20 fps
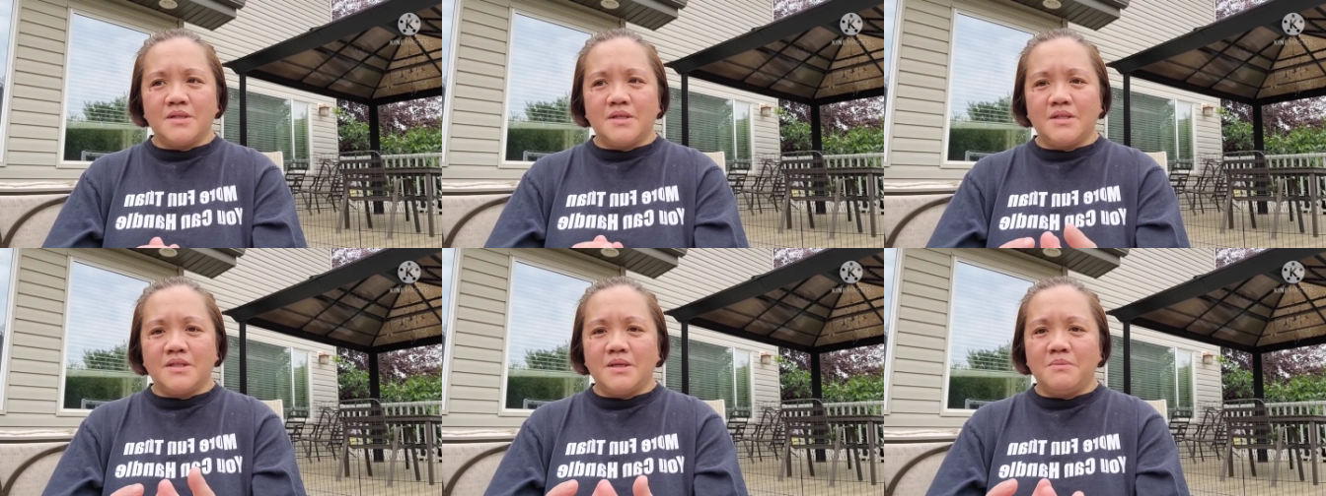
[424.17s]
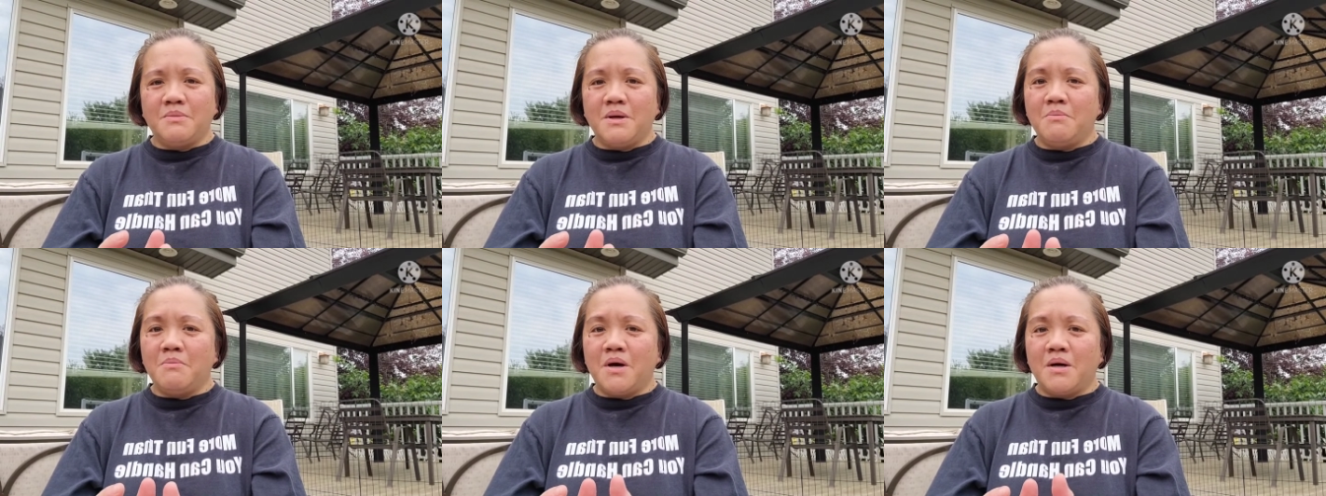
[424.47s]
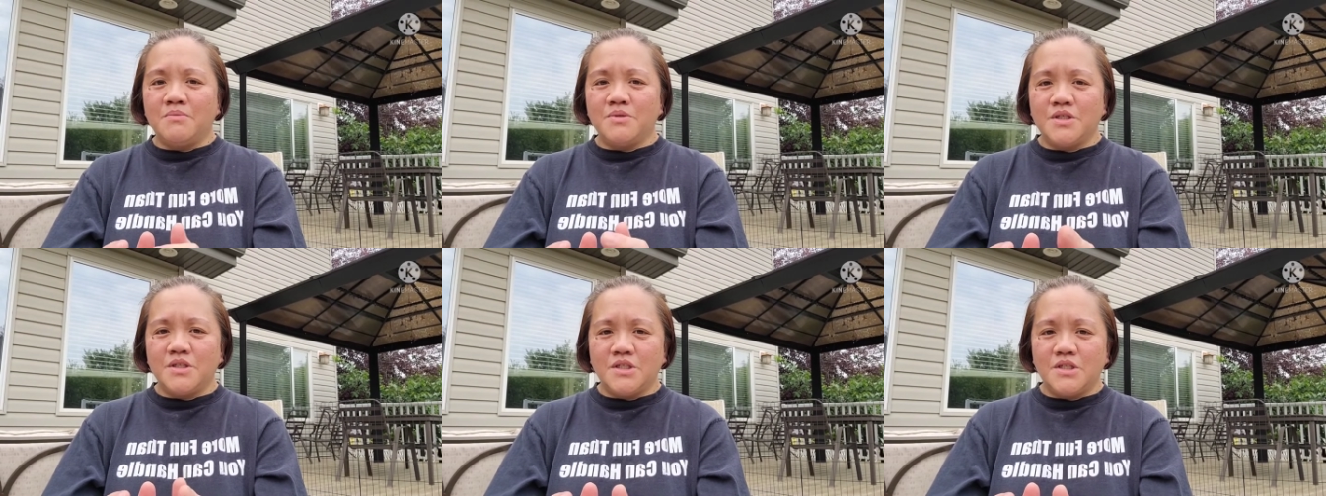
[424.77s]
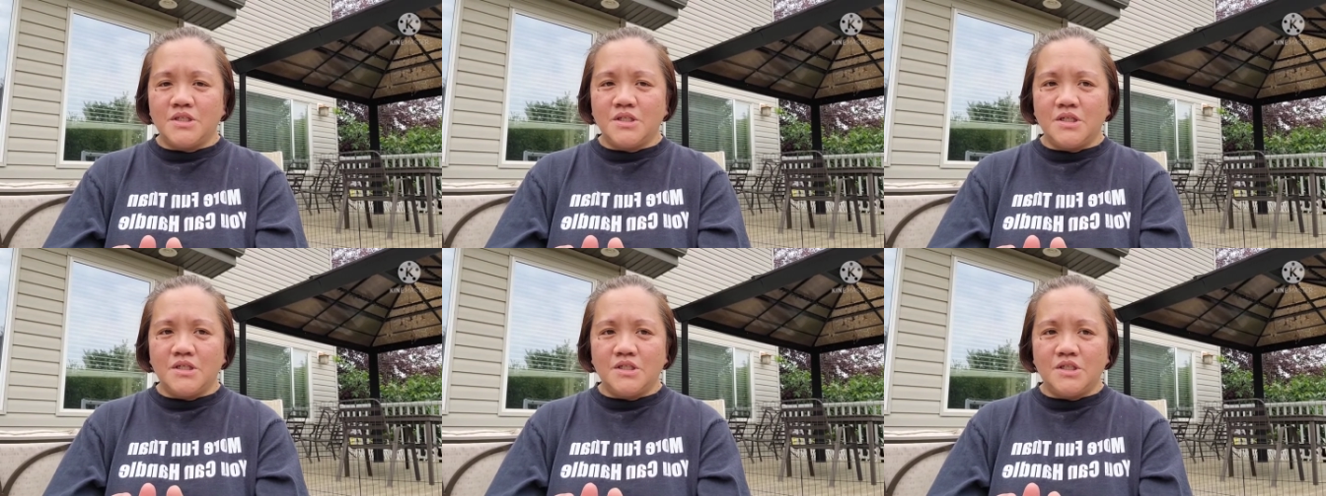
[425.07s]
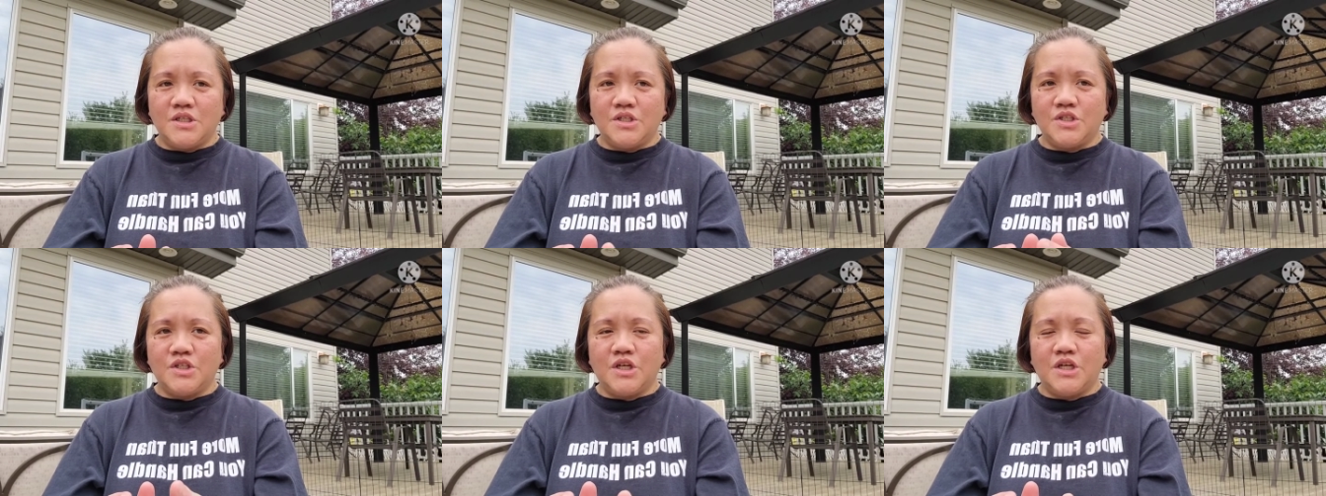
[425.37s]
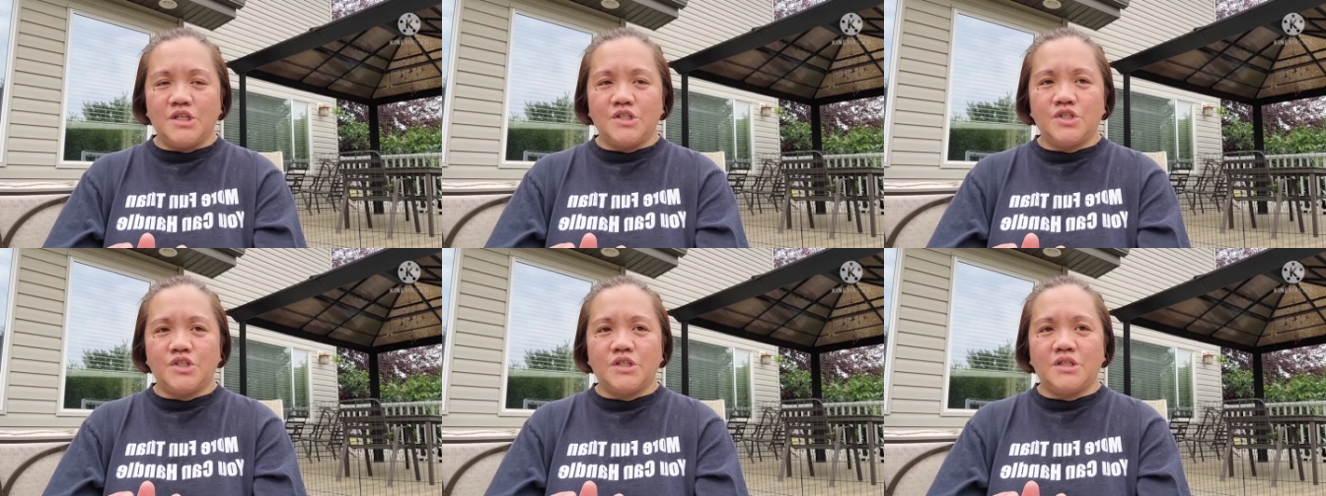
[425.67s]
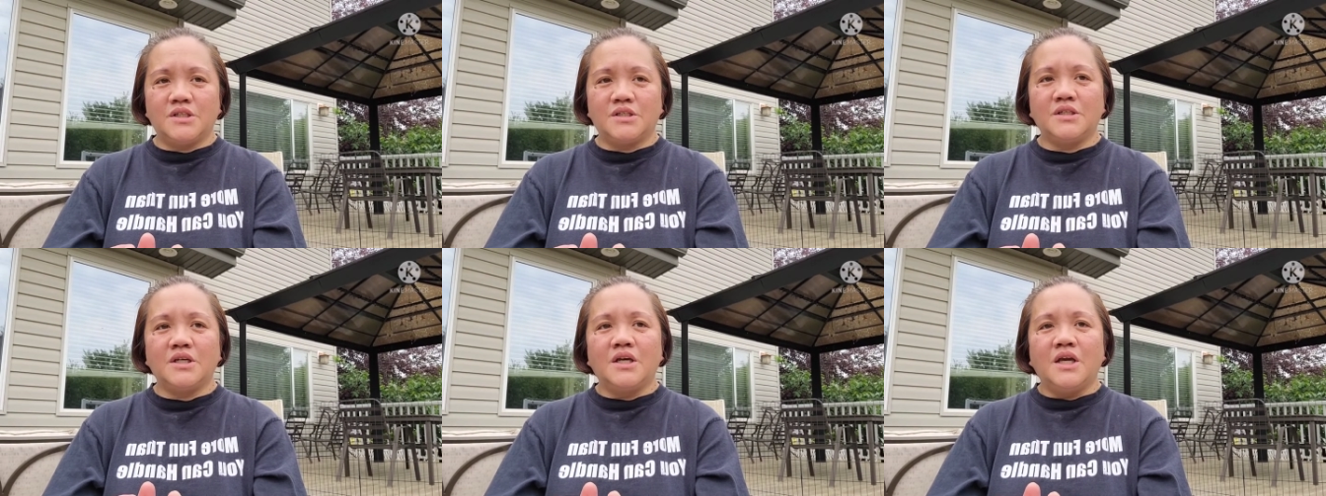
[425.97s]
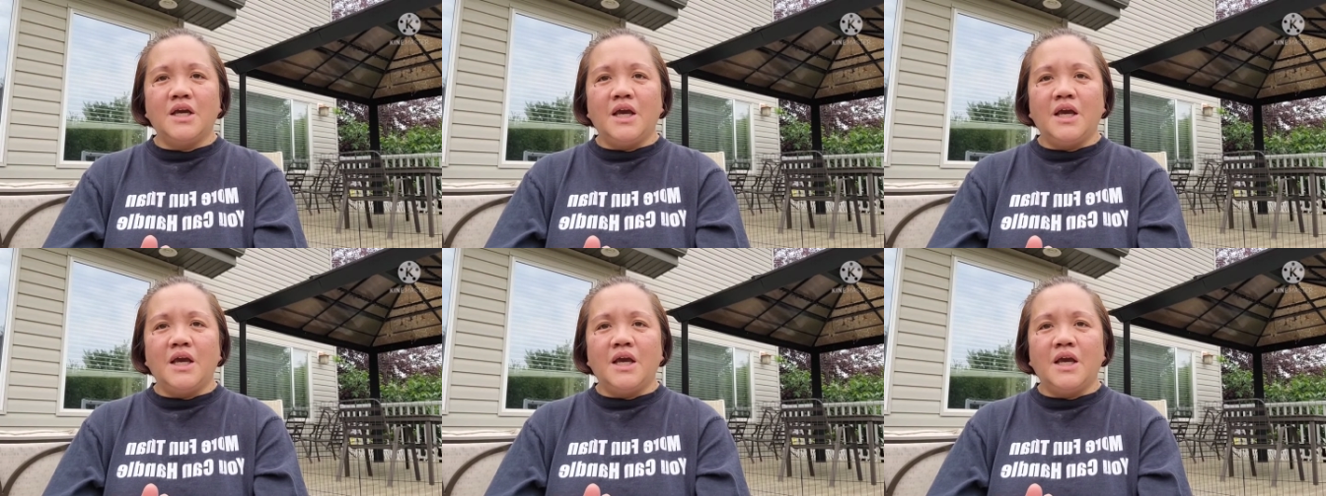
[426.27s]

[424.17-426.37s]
and then my mom, she, she changed it